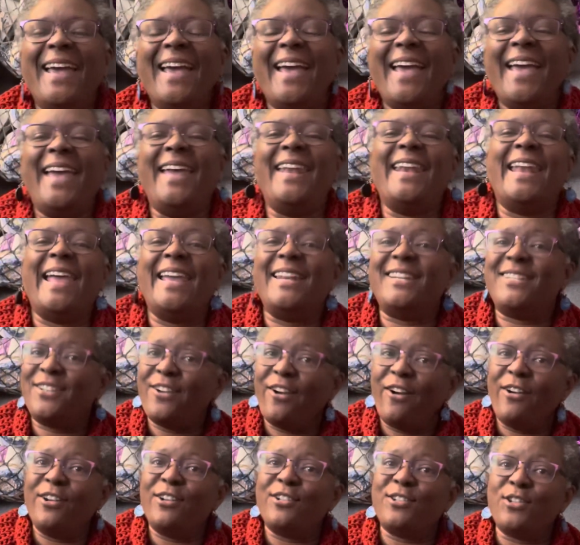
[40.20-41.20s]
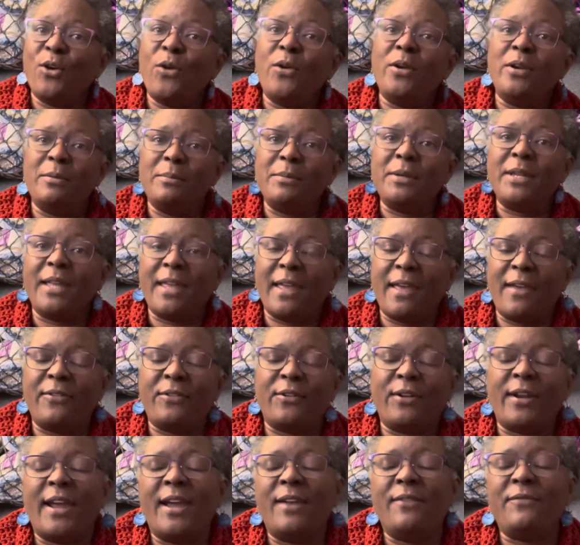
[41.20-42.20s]
And I had started sewing them together.
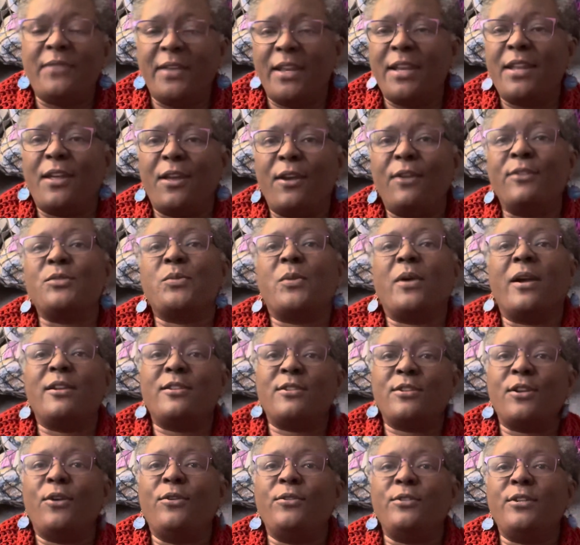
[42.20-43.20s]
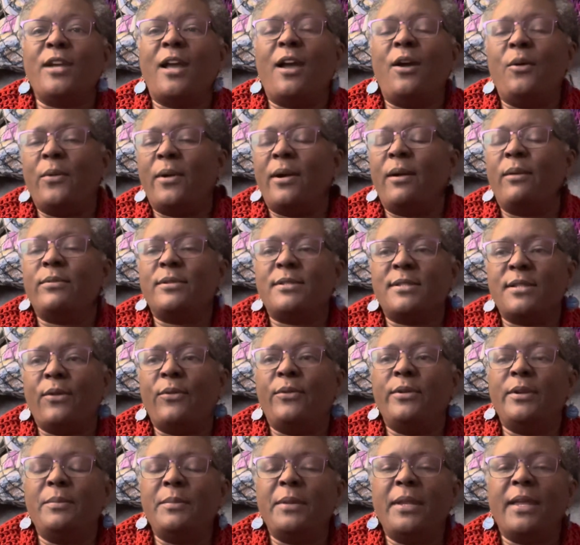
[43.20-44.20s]
I had videos where I showed y'all where I was sewing
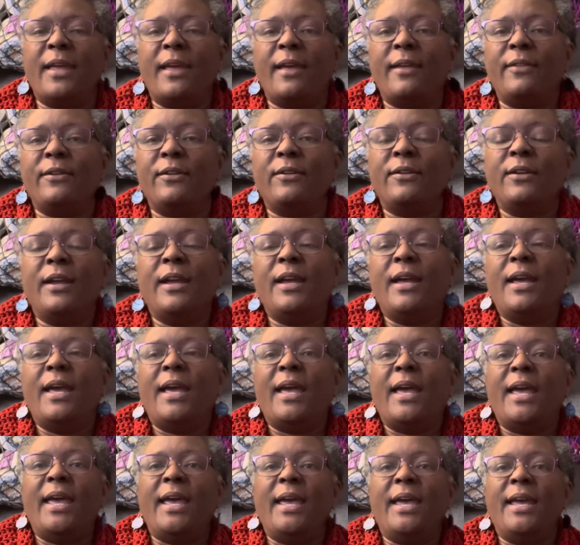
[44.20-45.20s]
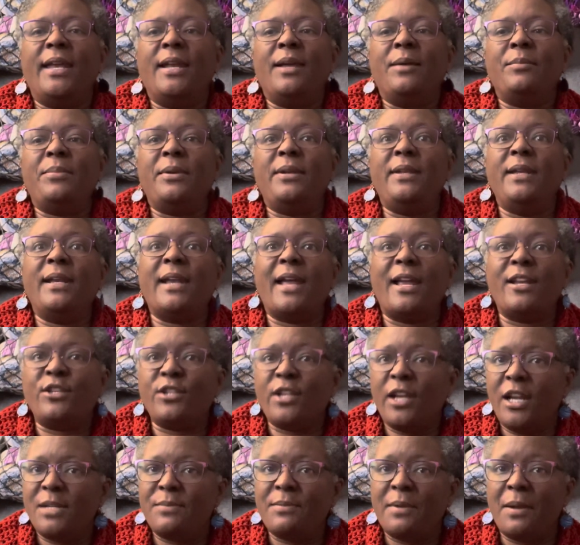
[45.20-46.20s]
them together. But then I
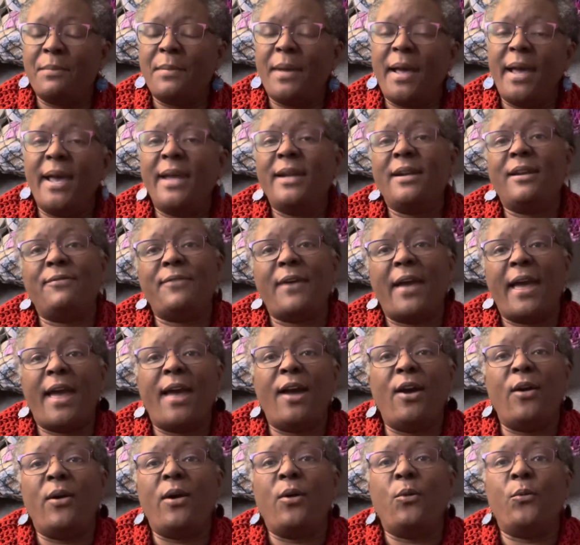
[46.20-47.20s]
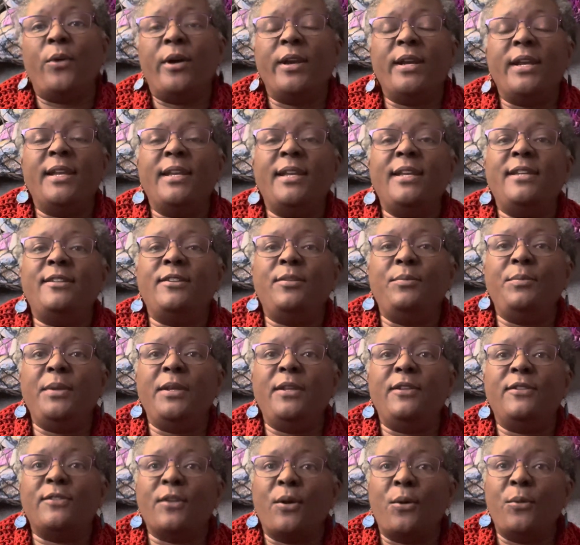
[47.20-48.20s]
changed my mind of how I wanted it to be
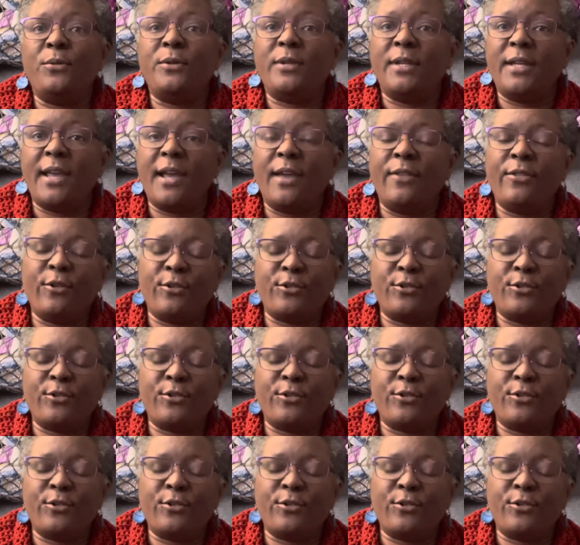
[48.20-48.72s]
sewn together.